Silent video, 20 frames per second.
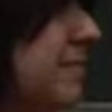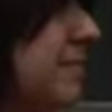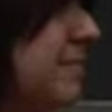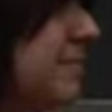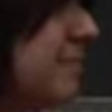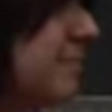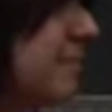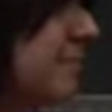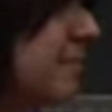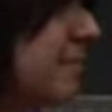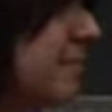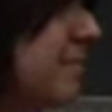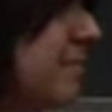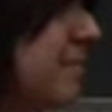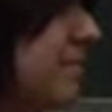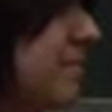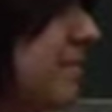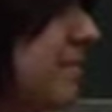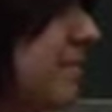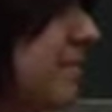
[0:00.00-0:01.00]

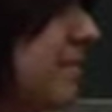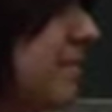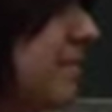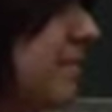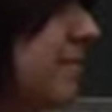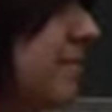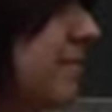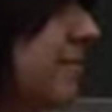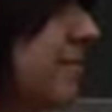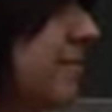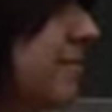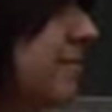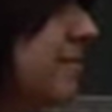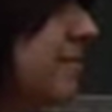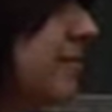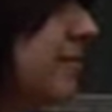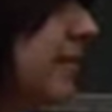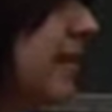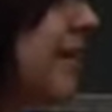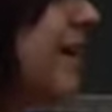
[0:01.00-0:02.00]

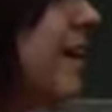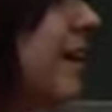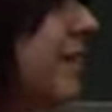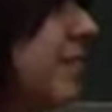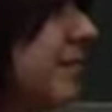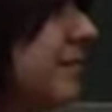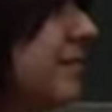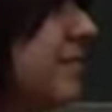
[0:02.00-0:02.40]
The person shown says nothing.